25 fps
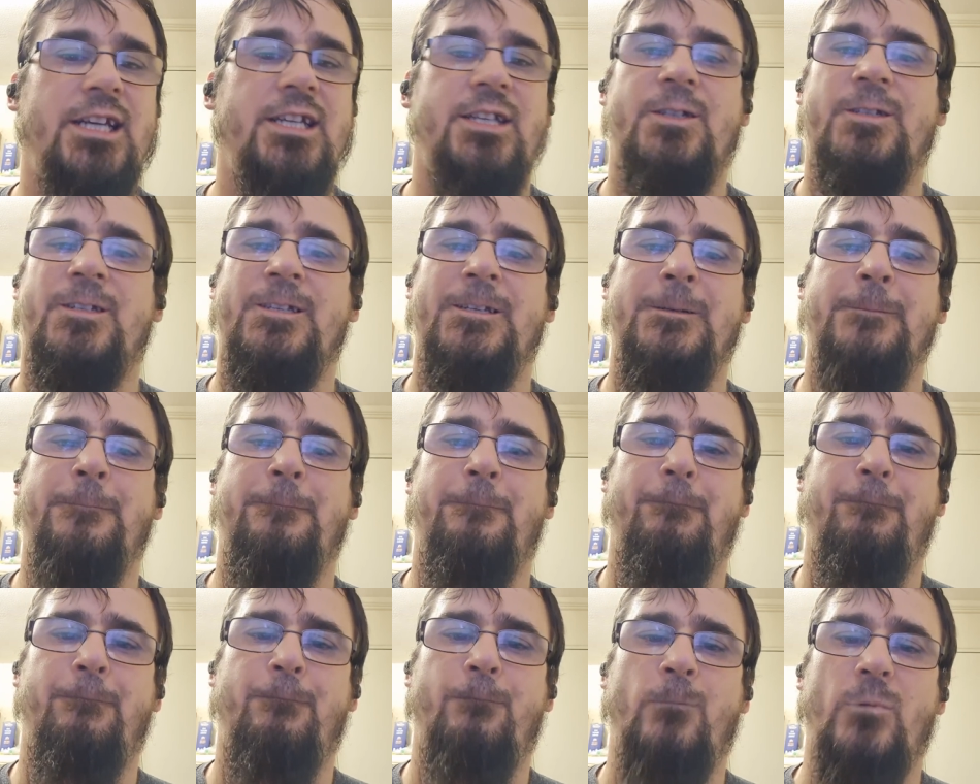You see,
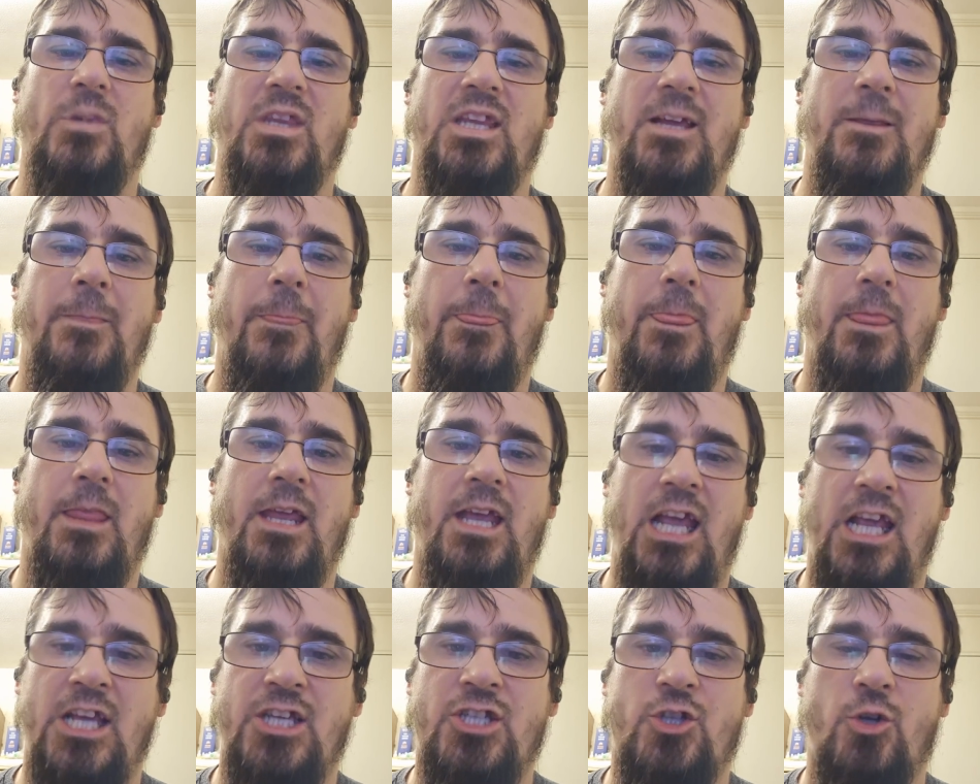
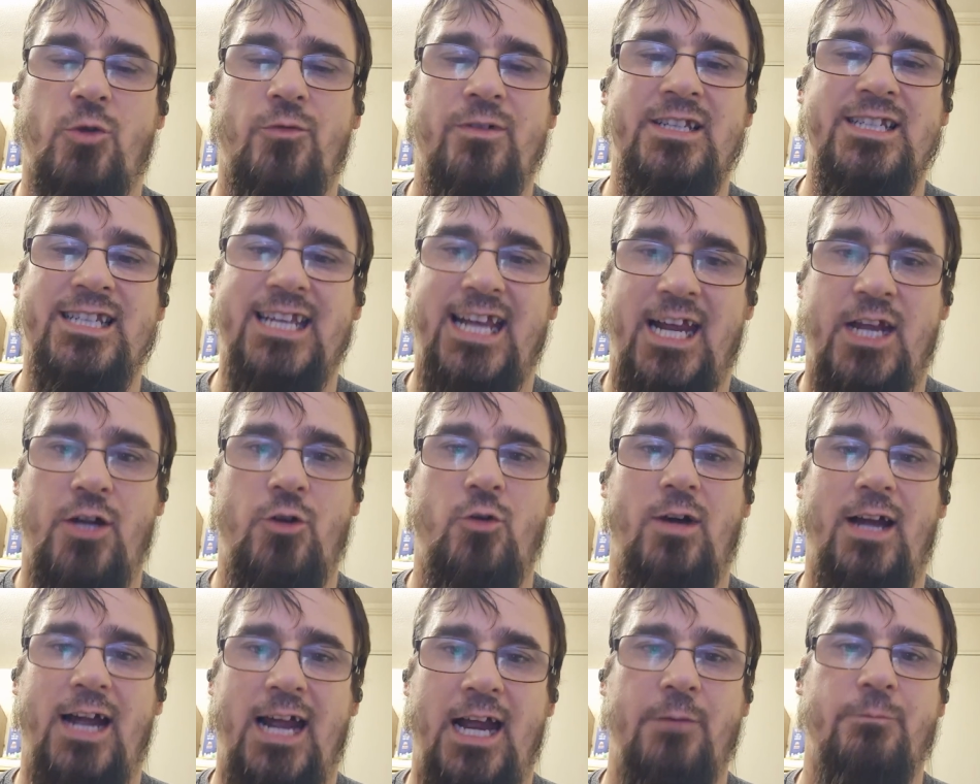historians
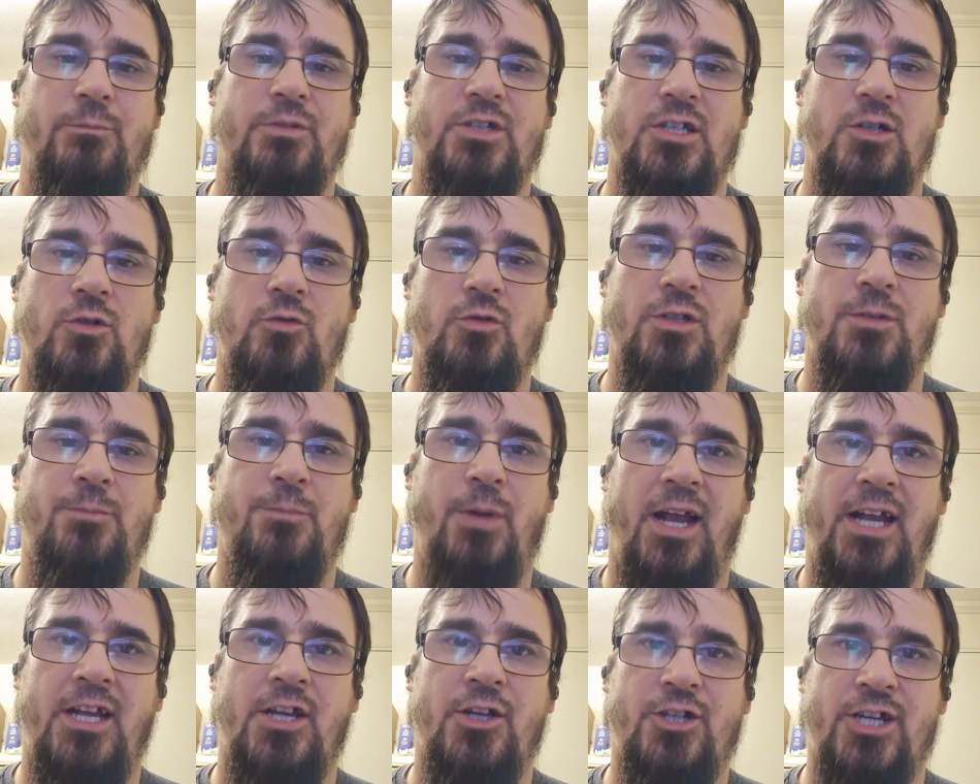cannot absolutely
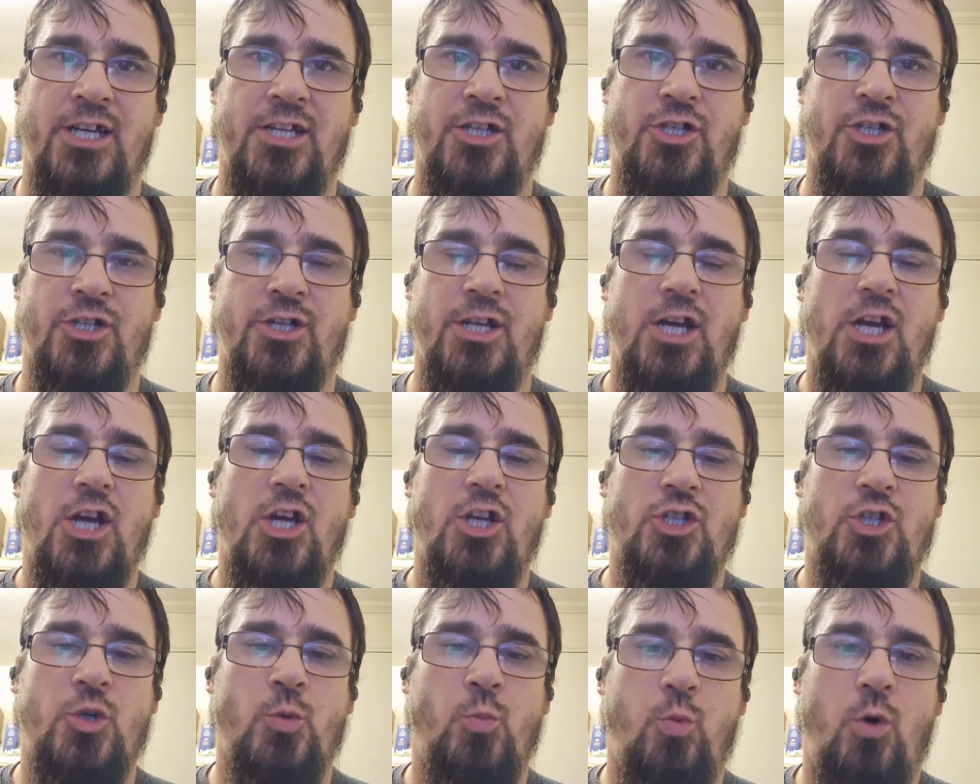pay attention
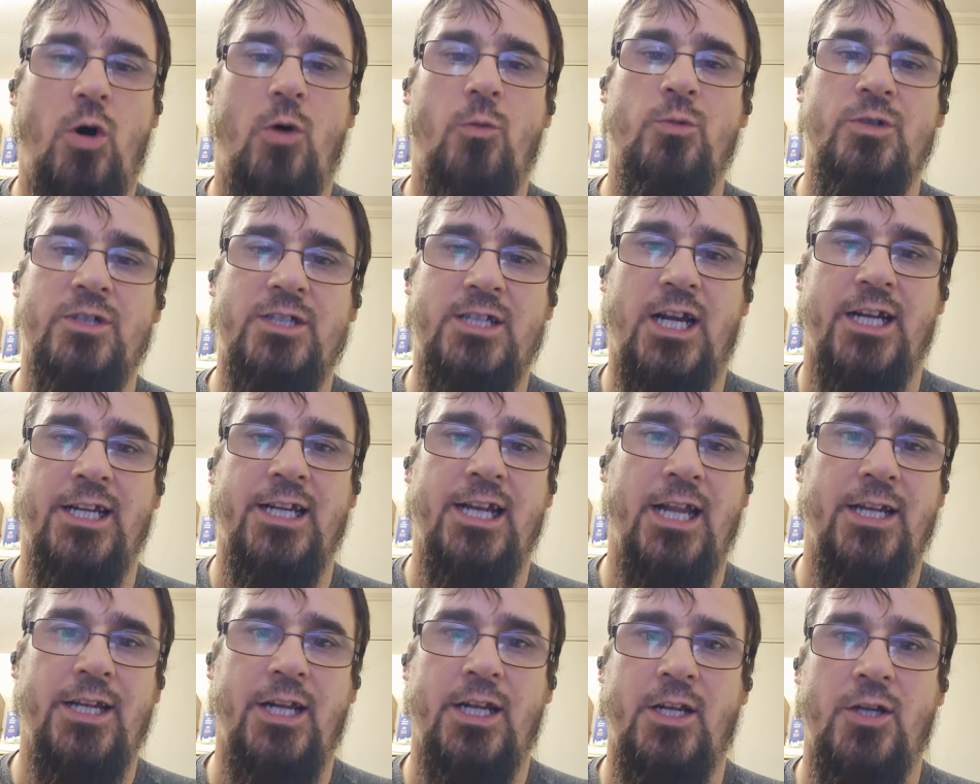to what was done
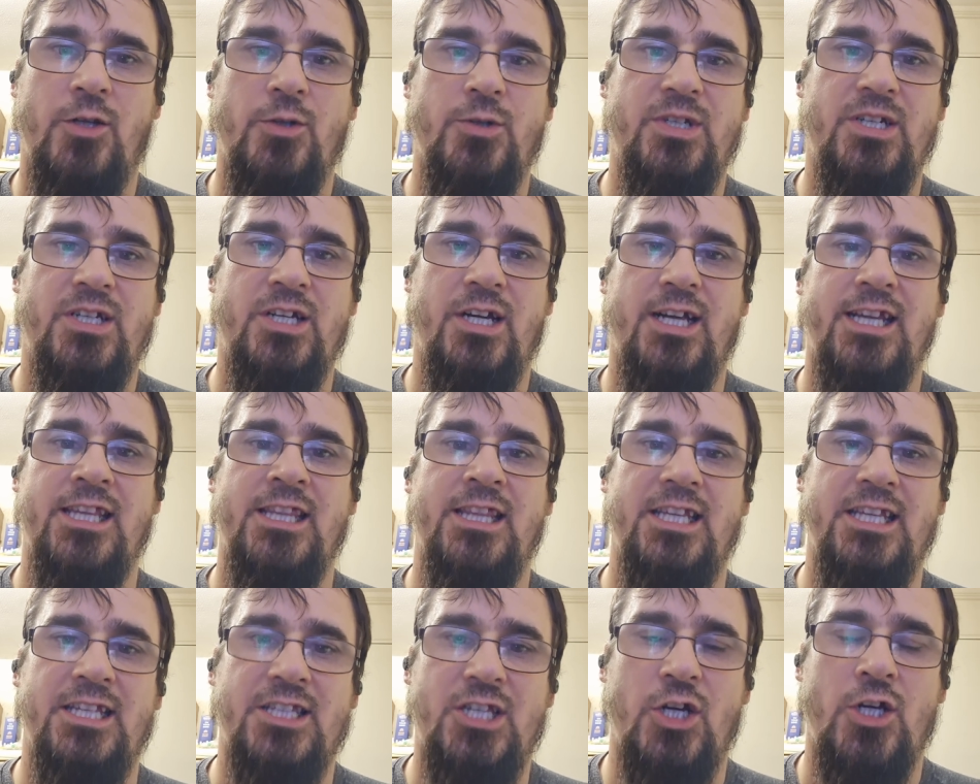in Andalusia
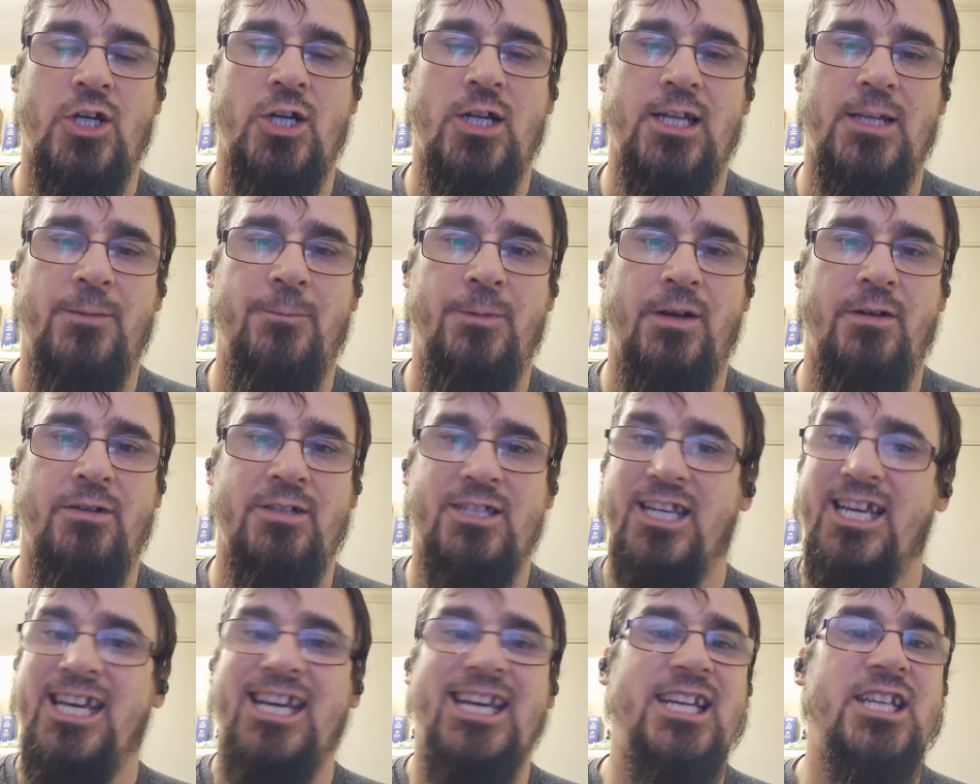in its early
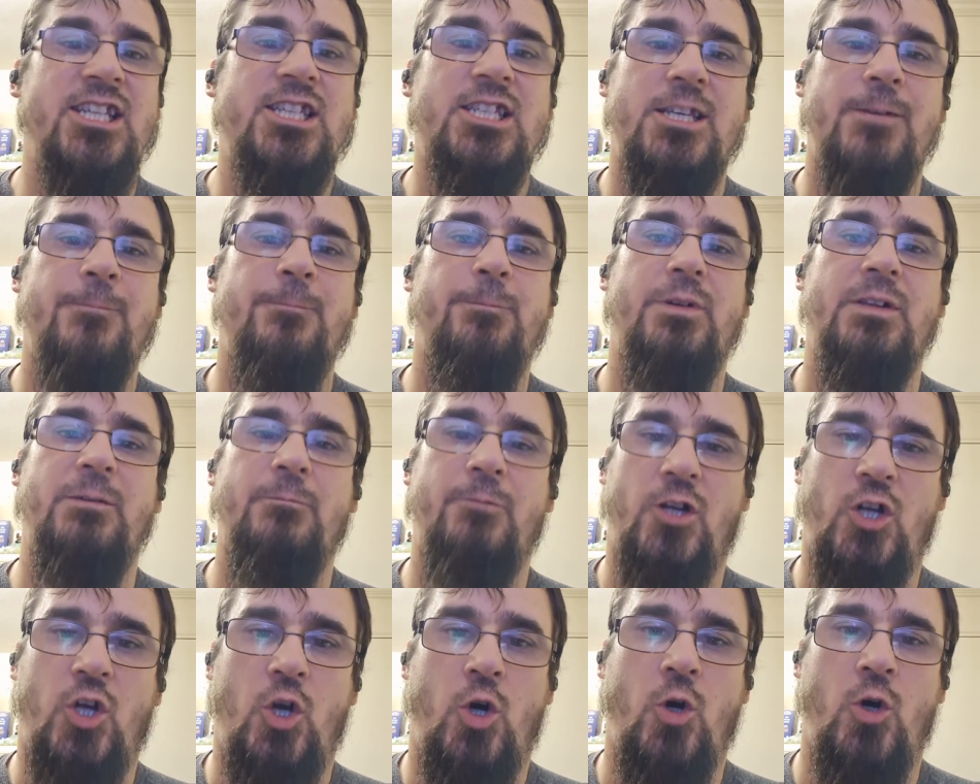periods simply
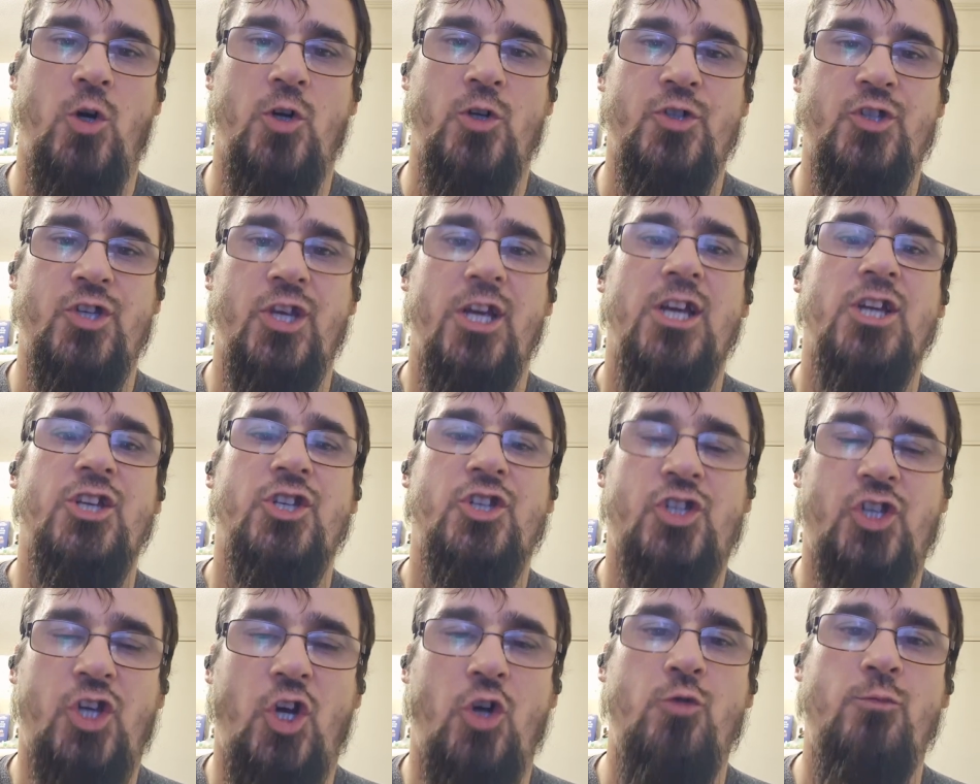because
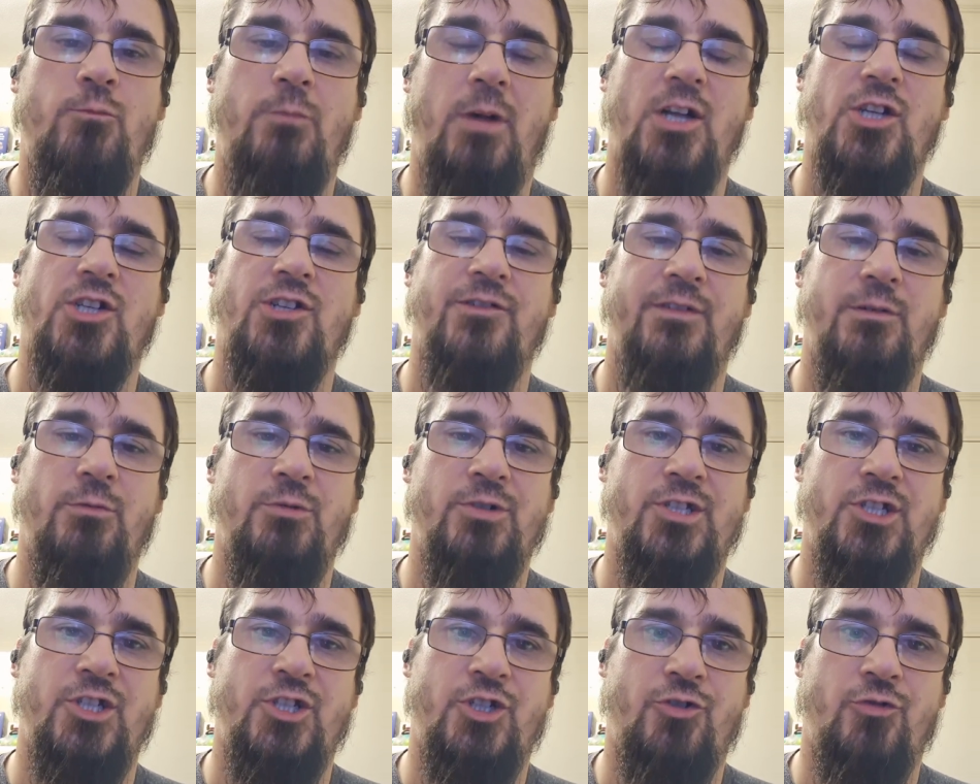so much of it
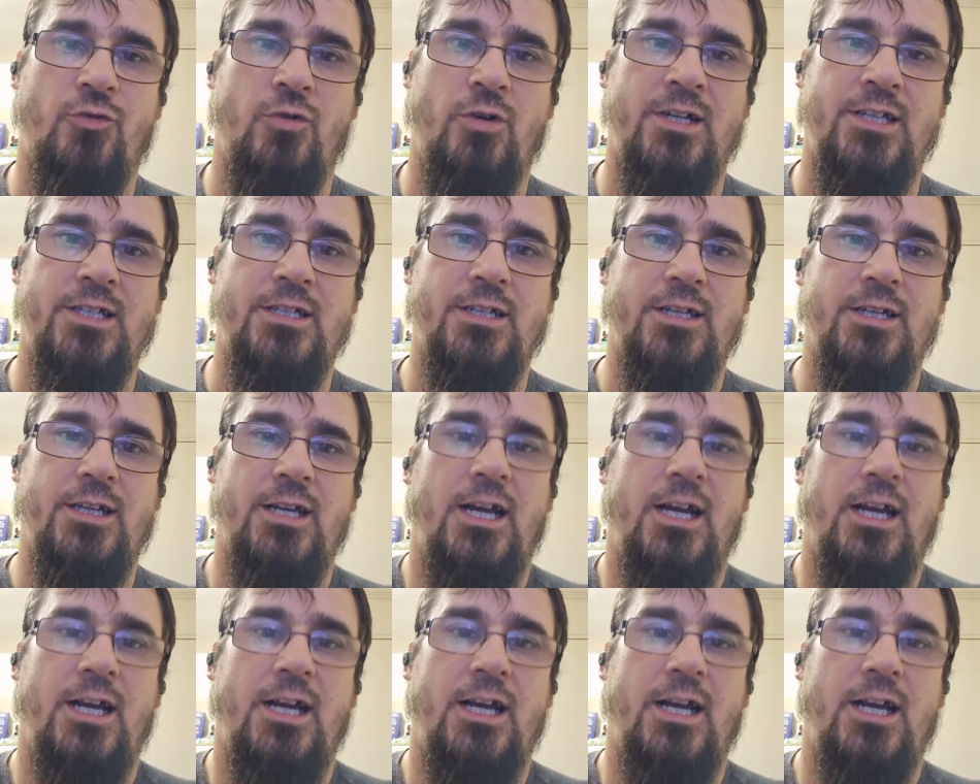was destroyed.